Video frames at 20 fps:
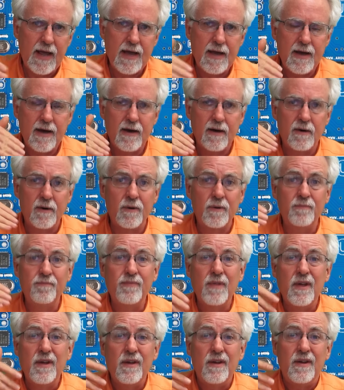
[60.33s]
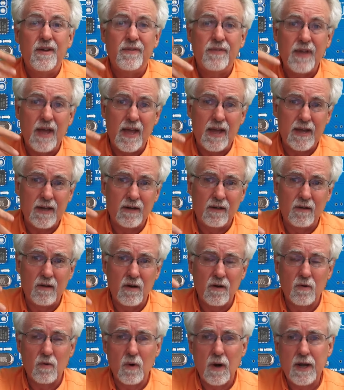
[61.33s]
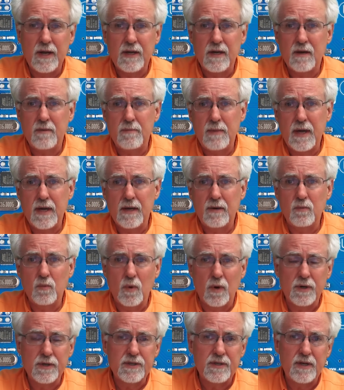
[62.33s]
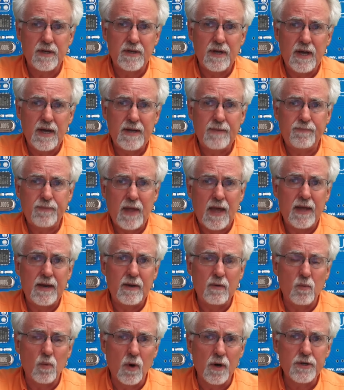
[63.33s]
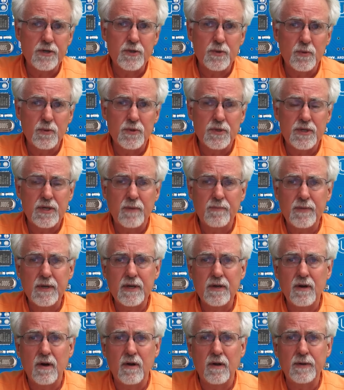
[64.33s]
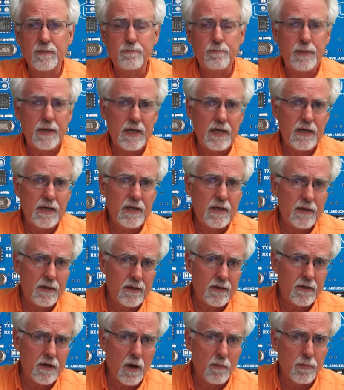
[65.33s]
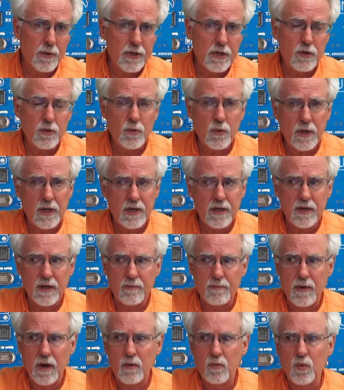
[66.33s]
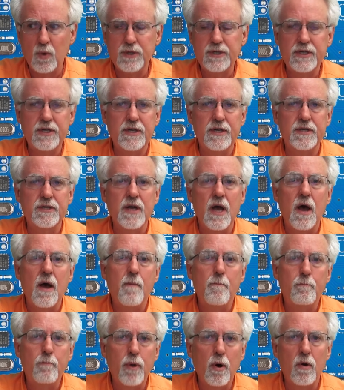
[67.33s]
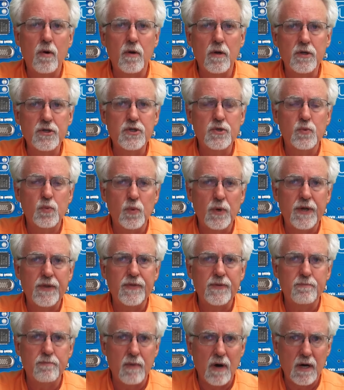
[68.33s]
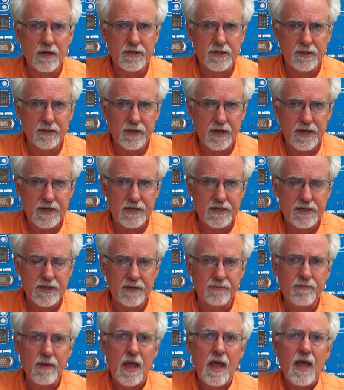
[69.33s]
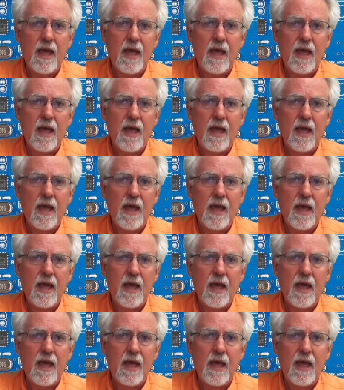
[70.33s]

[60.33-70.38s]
how the analog write command works today, and it works through something called PWM, which is pulse width modulation.